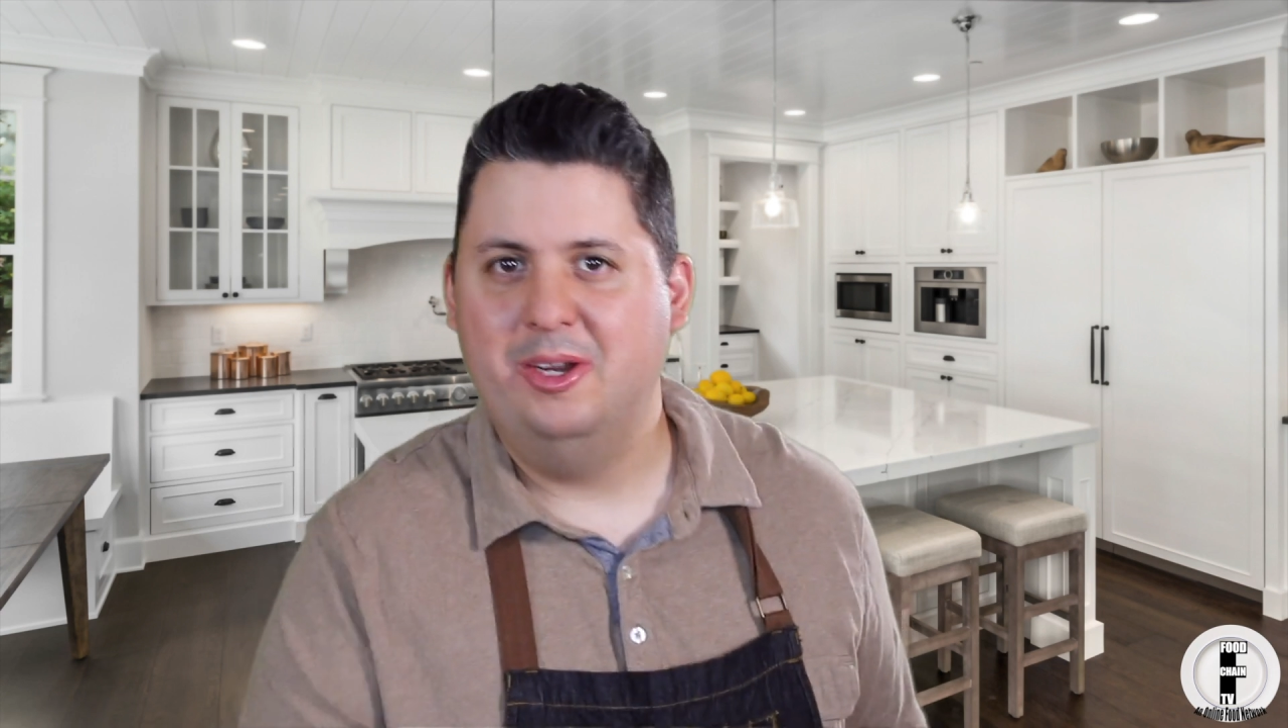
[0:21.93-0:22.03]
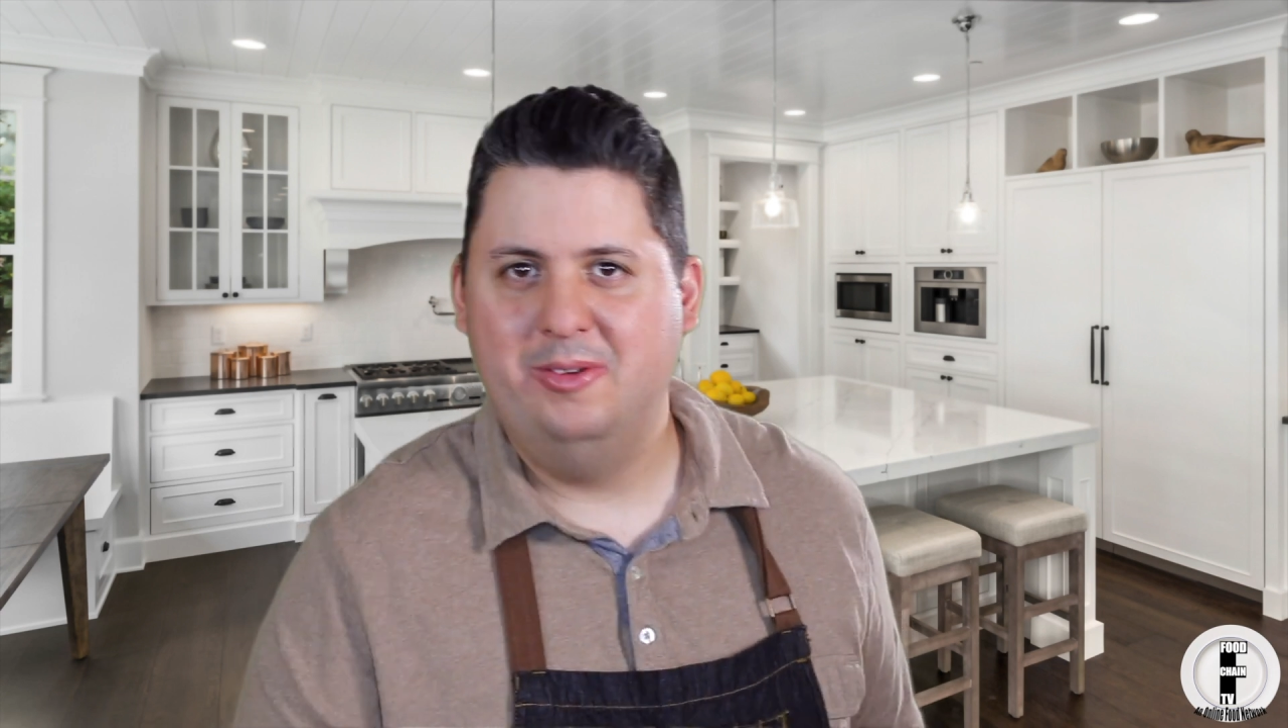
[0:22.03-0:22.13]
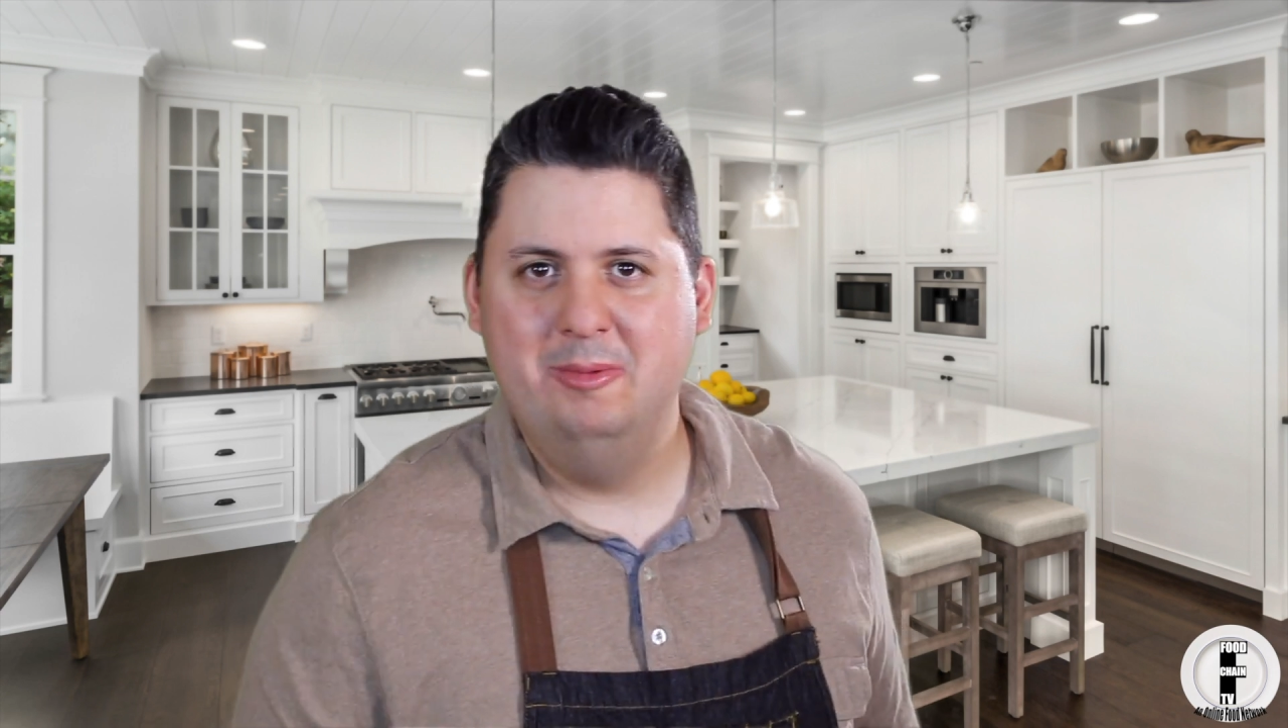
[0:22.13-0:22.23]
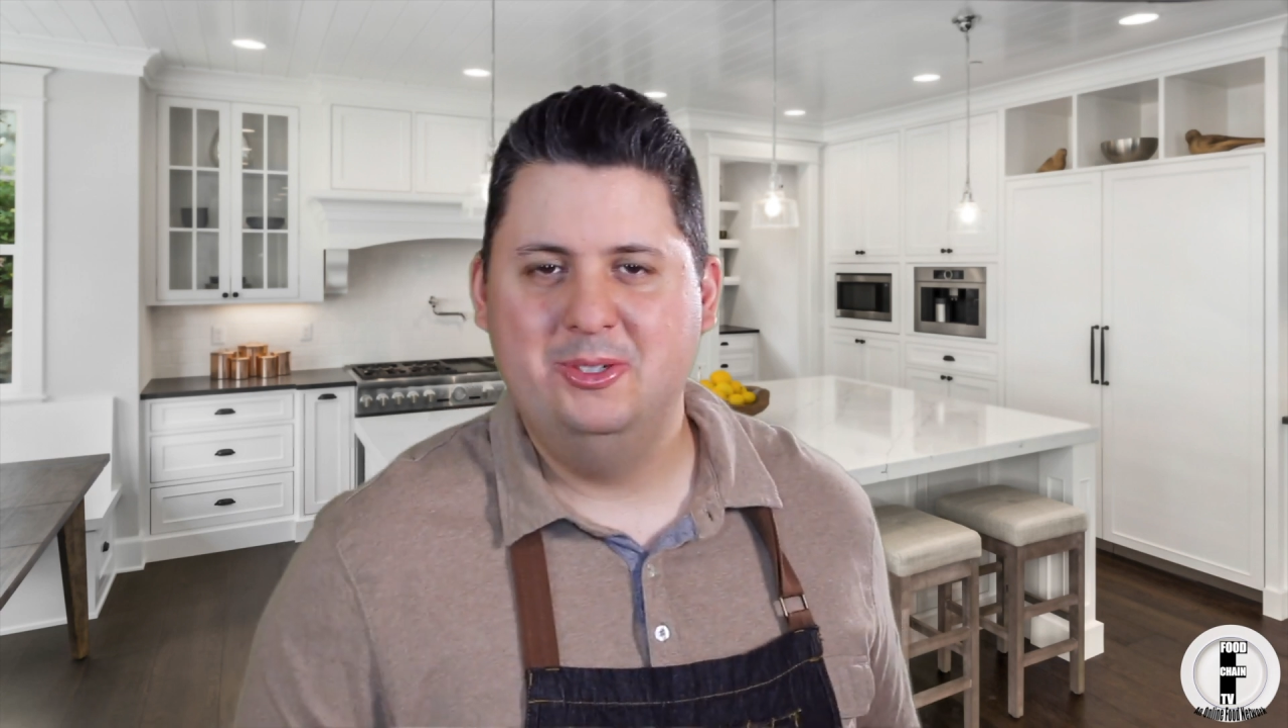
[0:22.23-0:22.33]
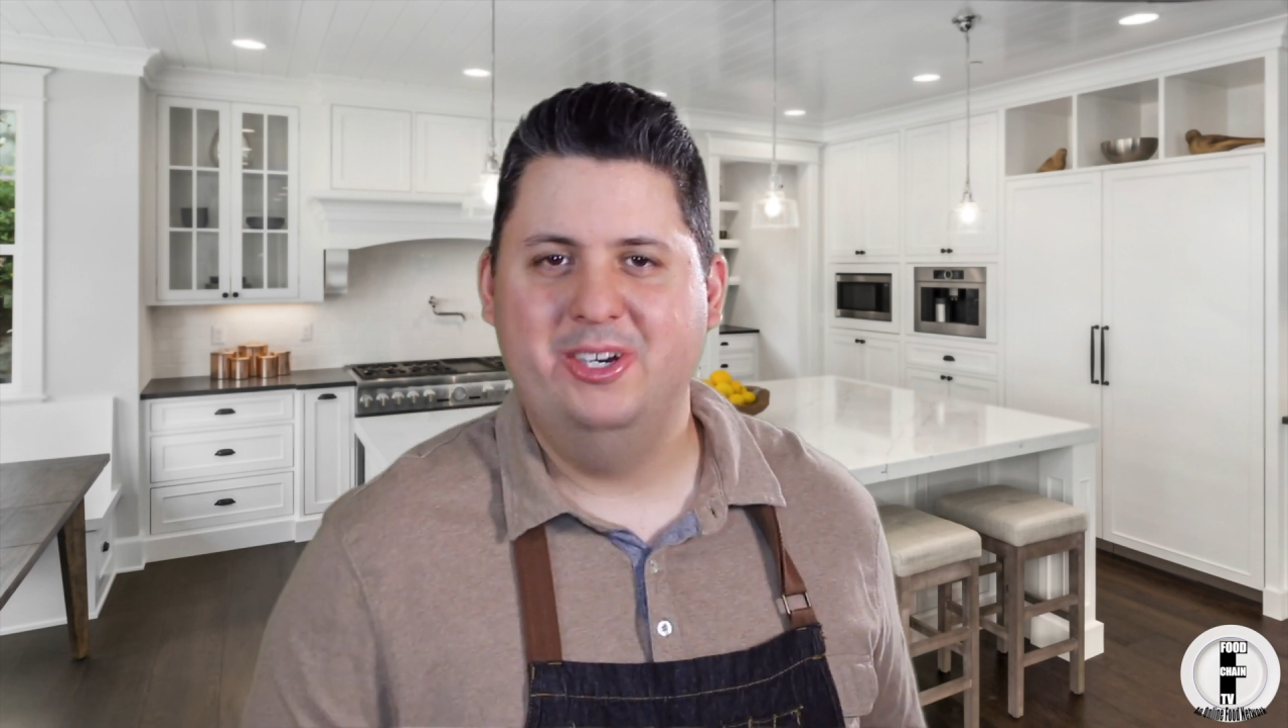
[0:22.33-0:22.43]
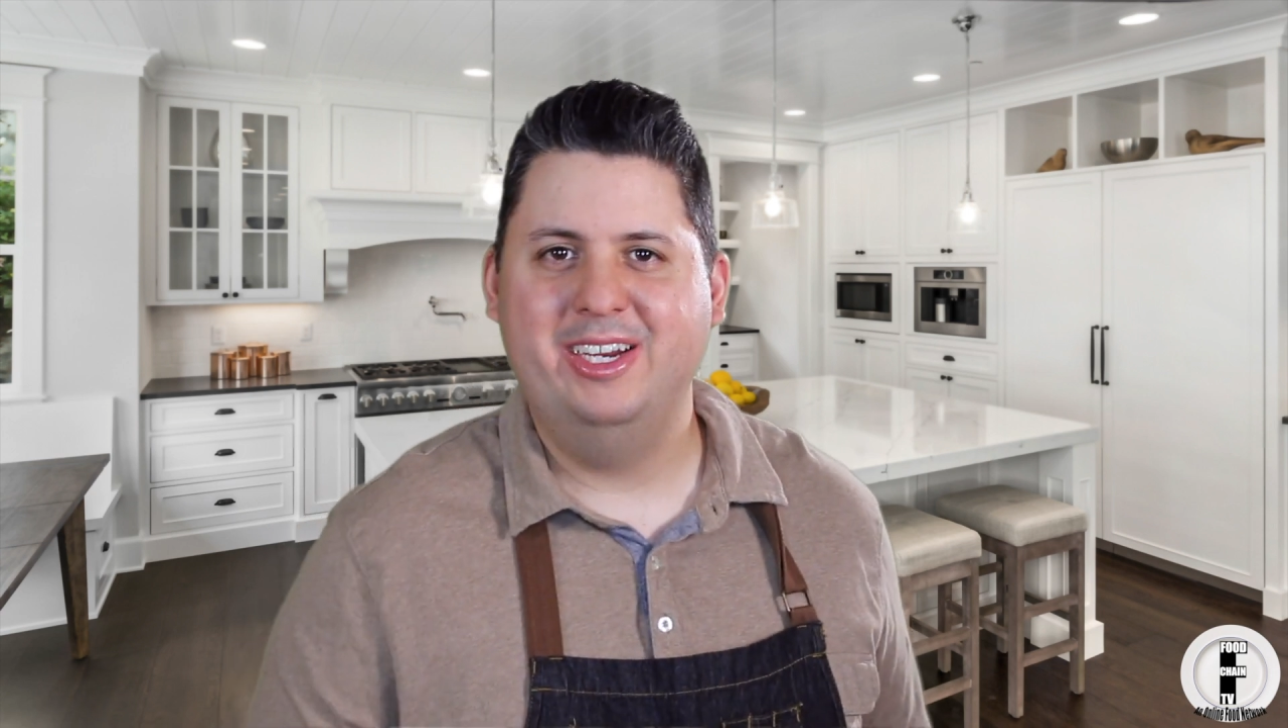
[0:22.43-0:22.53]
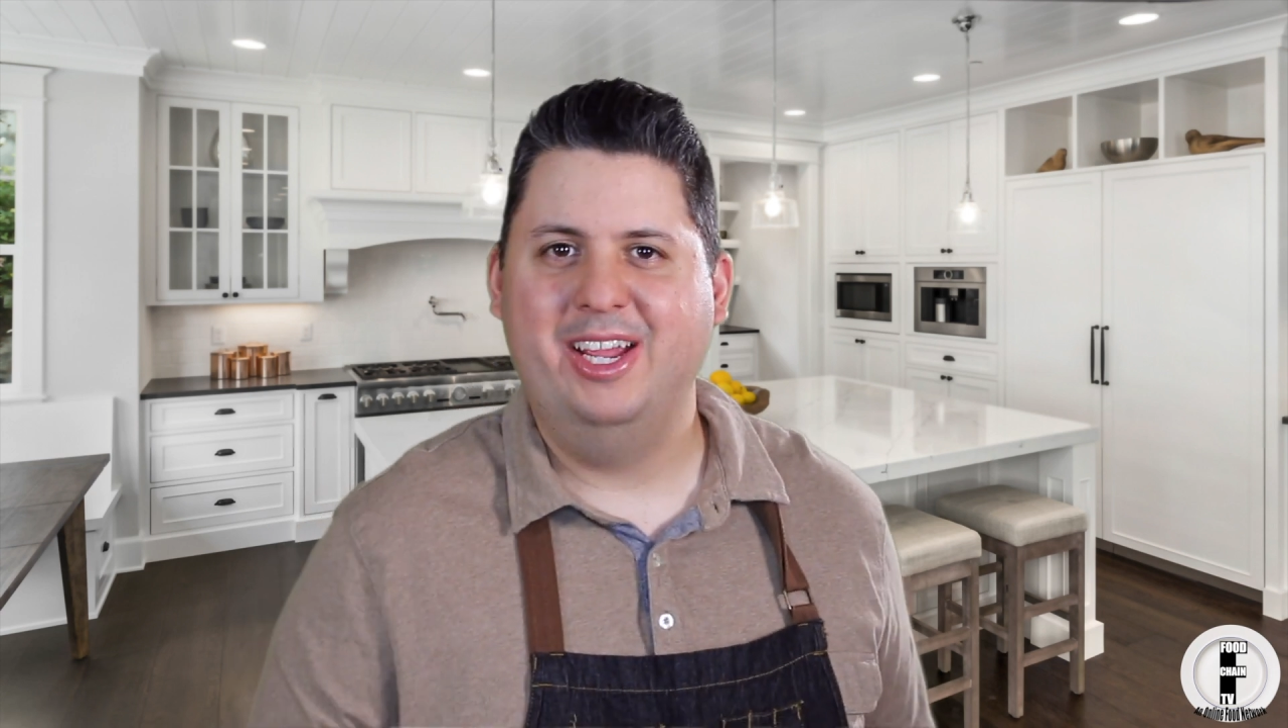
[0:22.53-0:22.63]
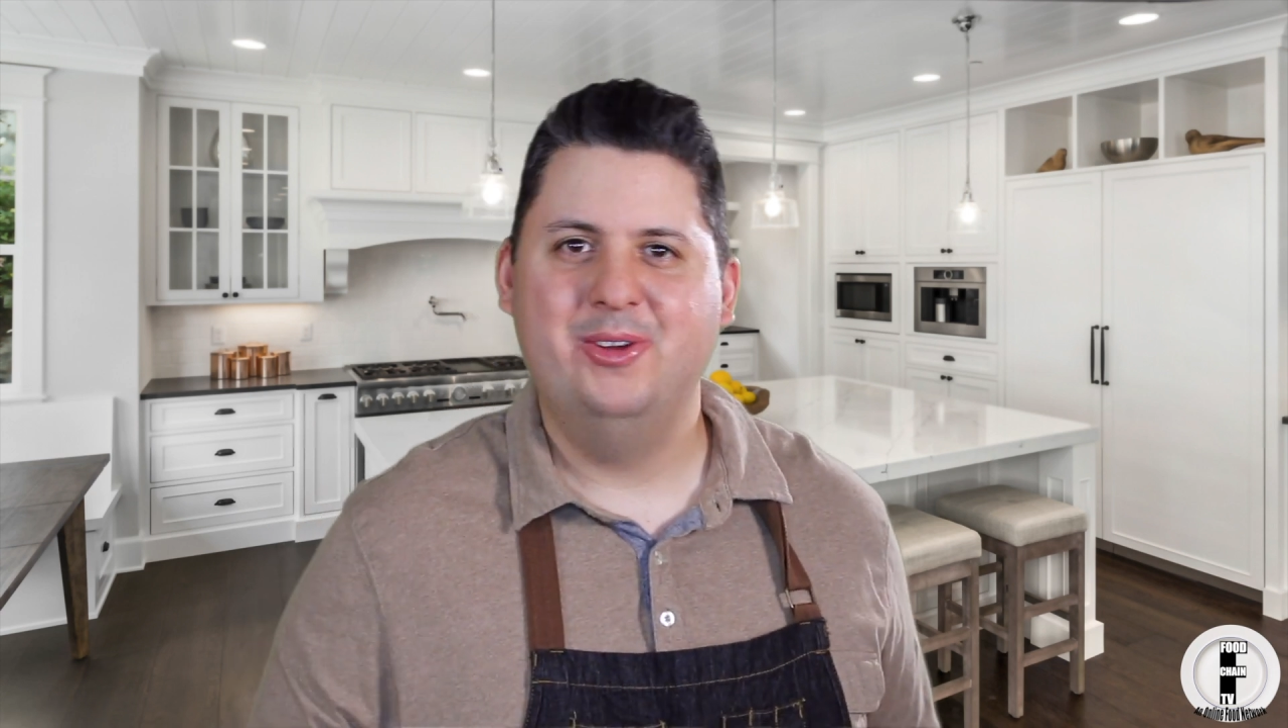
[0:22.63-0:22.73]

if I'm sharing